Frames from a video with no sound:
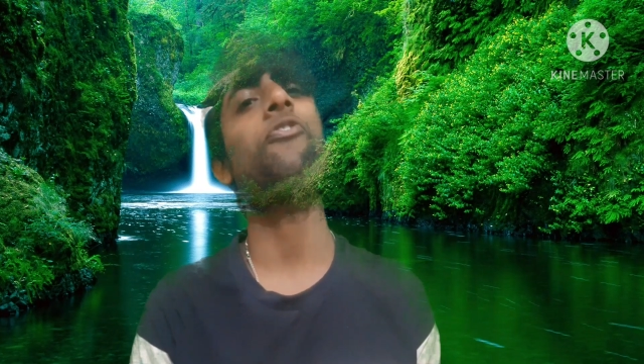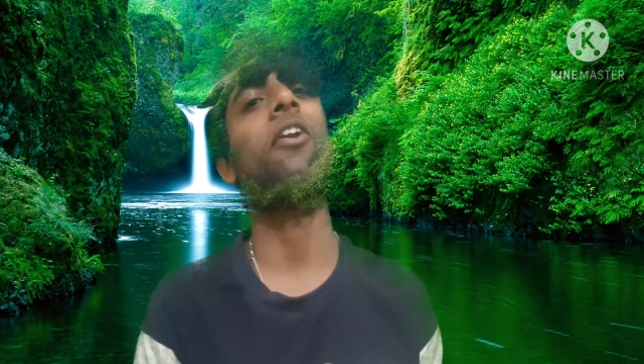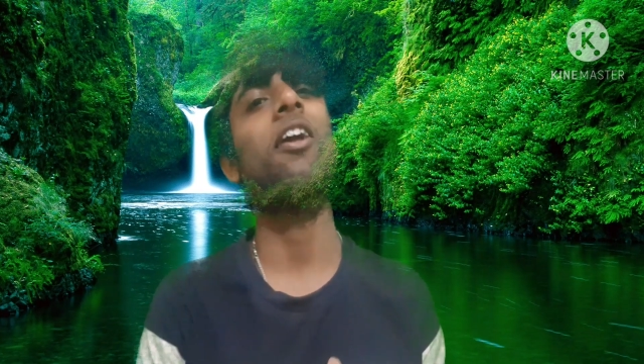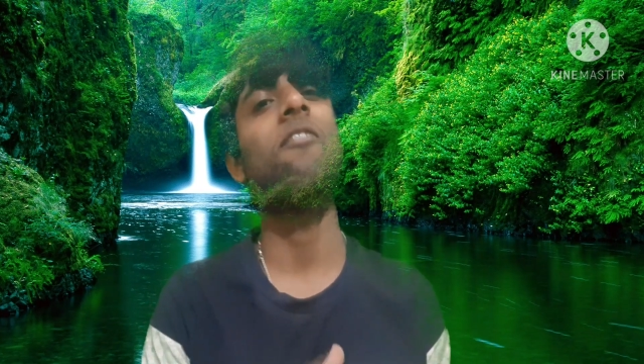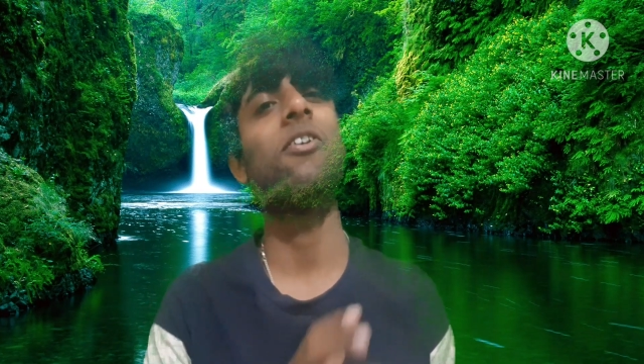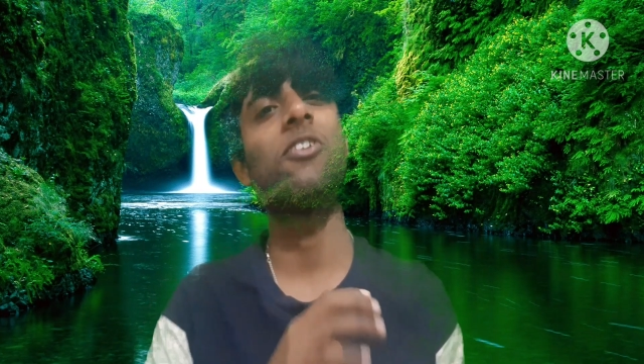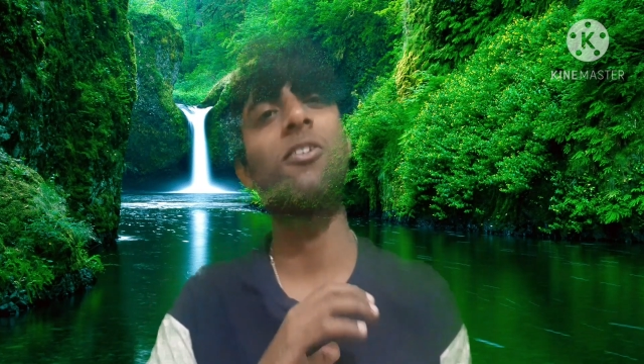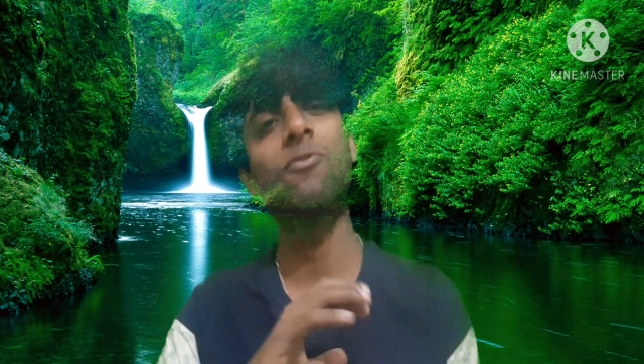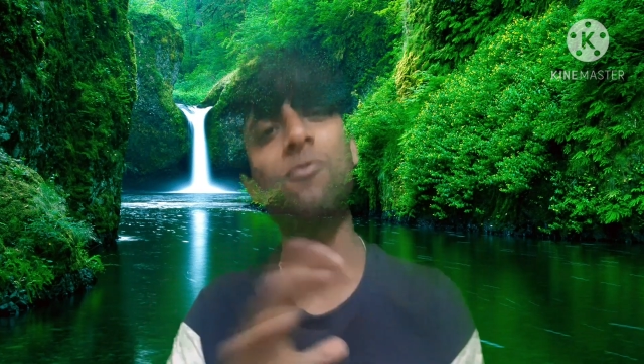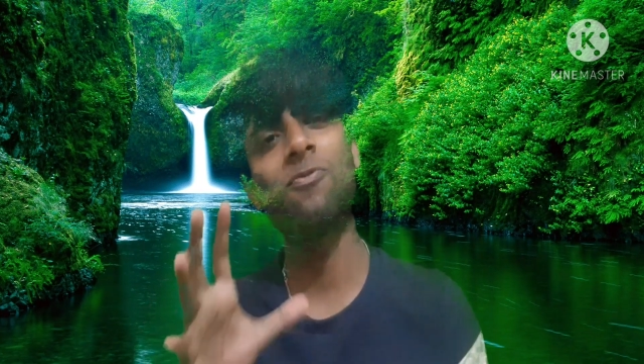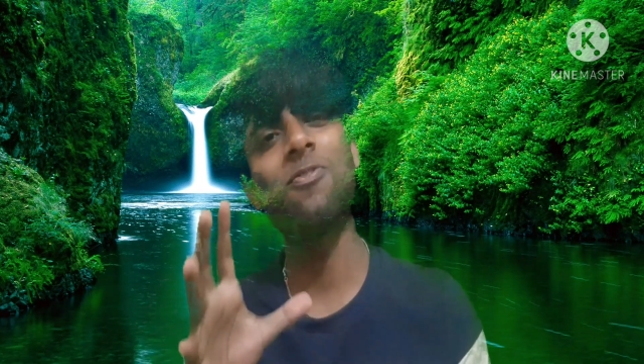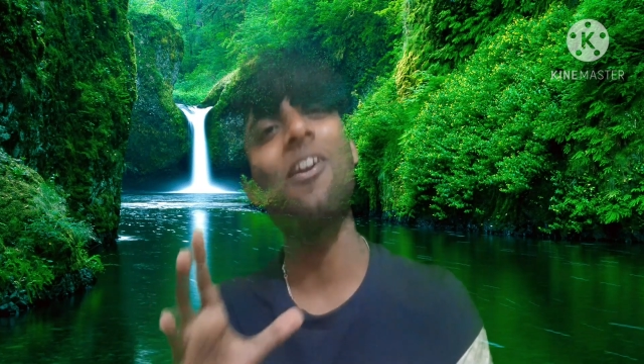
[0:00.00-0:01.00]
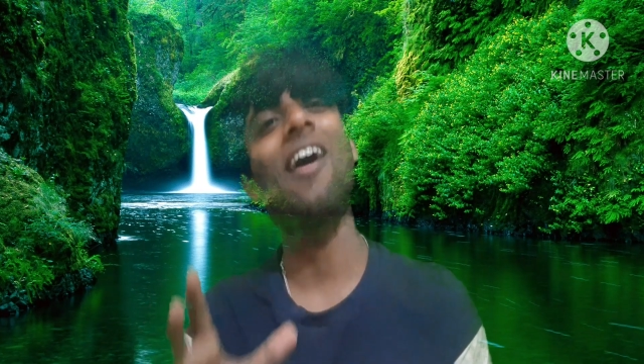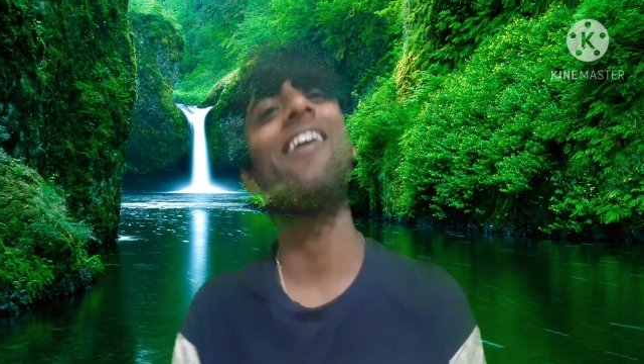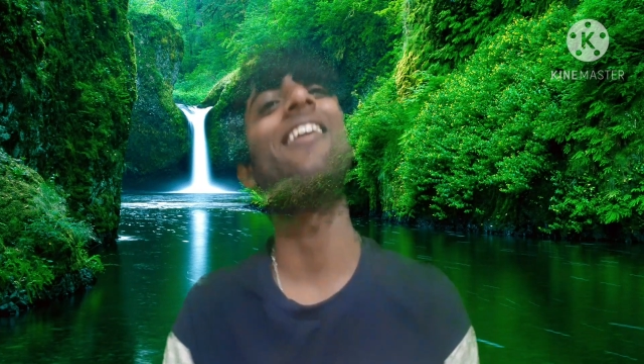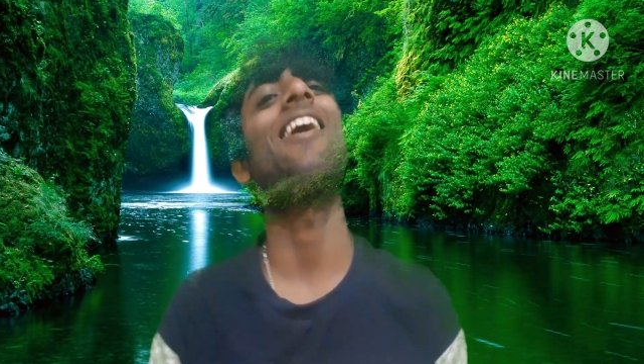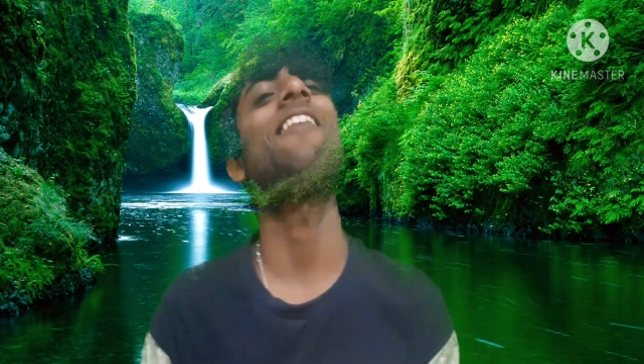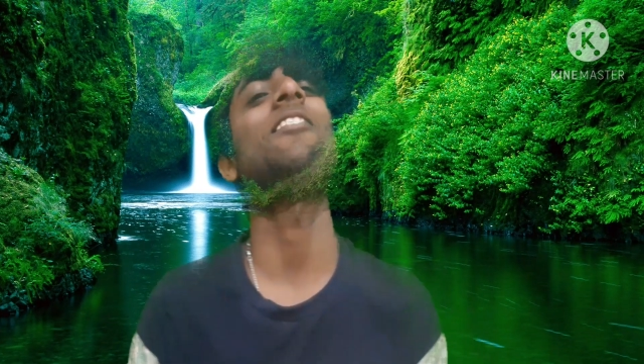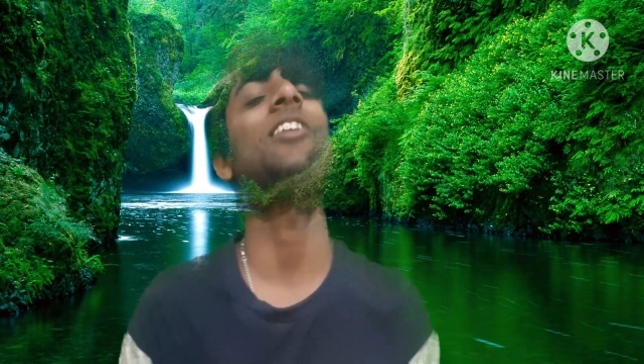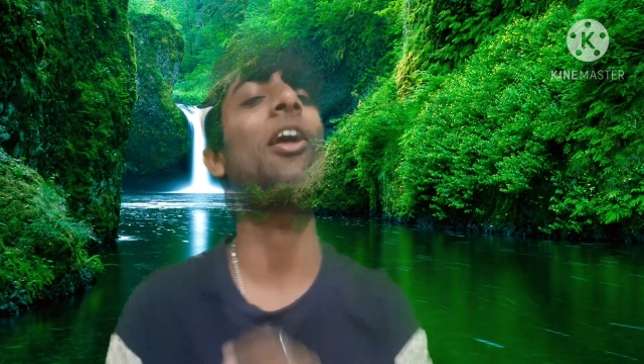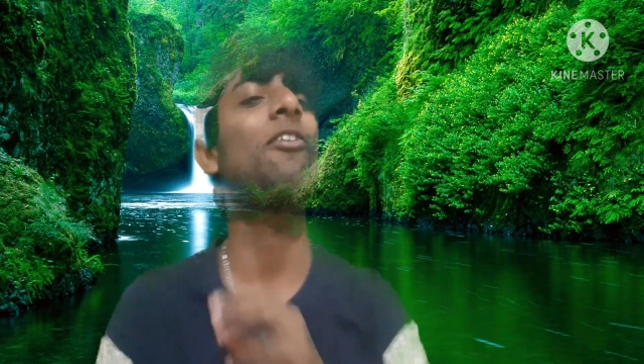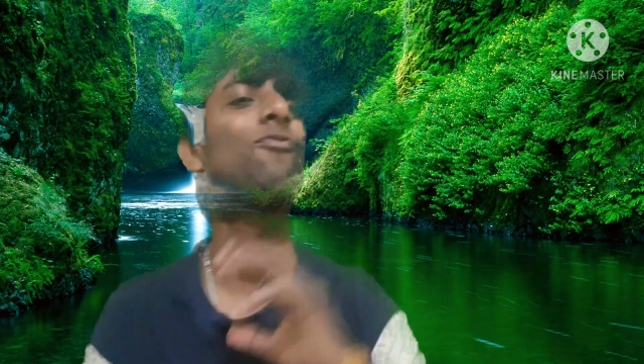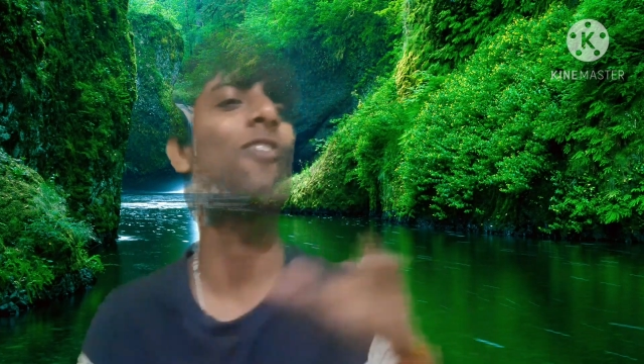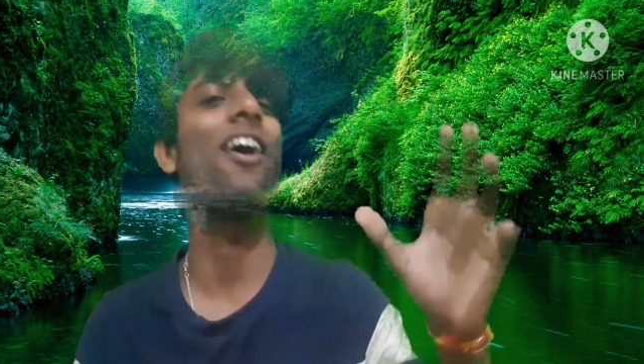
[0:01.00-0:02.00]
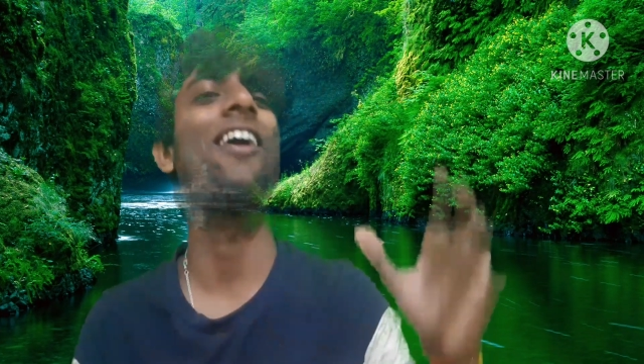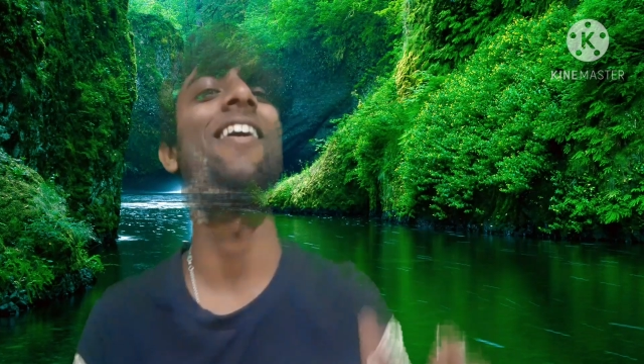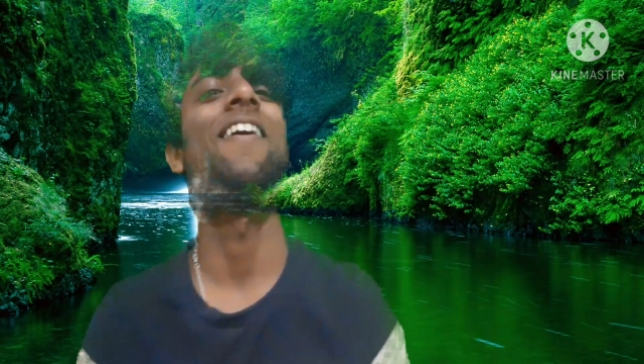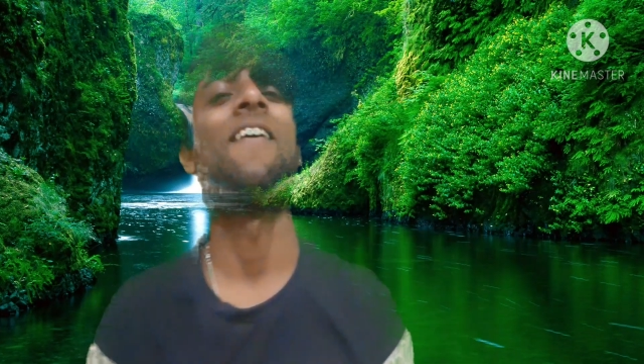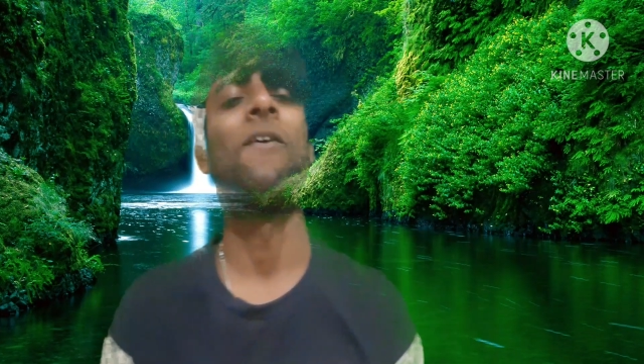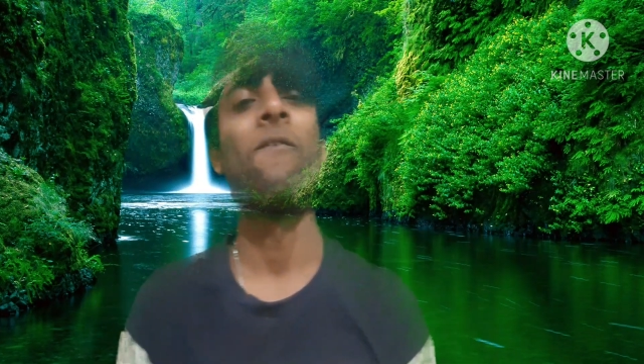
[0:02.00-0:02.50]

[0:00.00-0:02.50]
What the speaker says: and I was just flying, I was like flying.